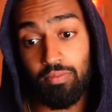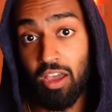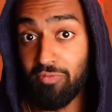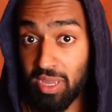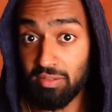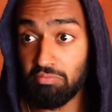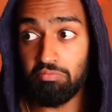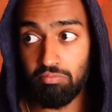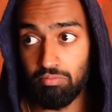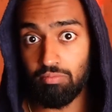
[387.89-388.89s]
I've made
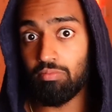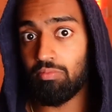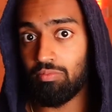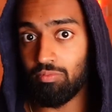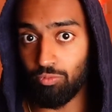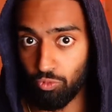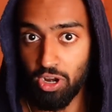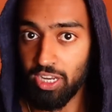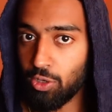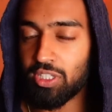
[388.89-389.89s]

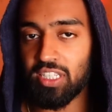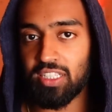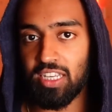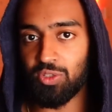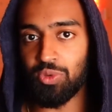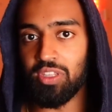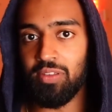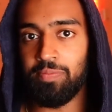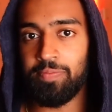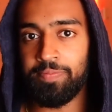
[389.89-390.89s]
really good success with
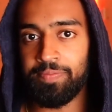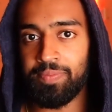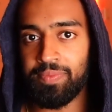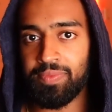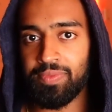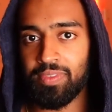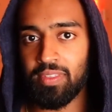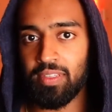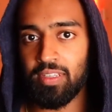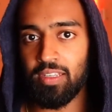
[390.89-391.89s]
it.
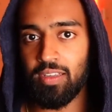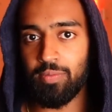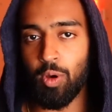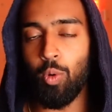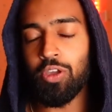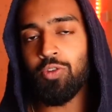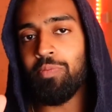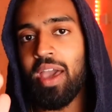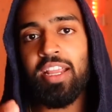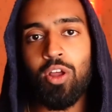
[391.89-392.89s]
But what you
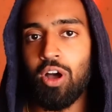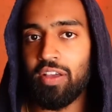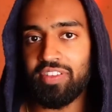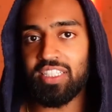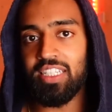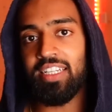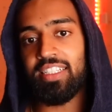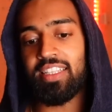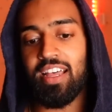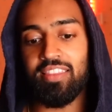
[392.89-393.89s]
may not have seen
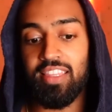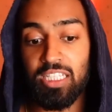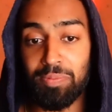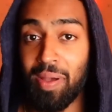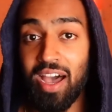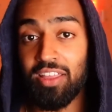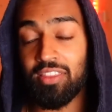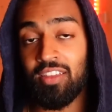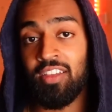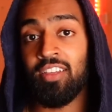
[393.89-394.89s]
is that this
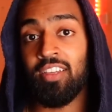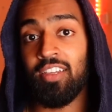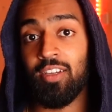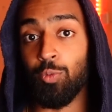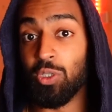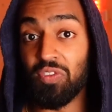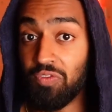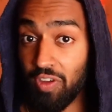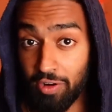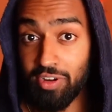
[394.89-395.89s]
path was
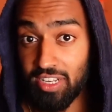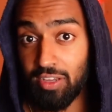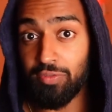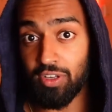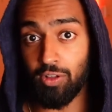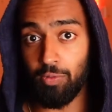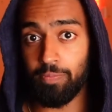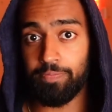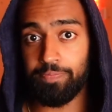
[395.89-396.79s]
very difficult.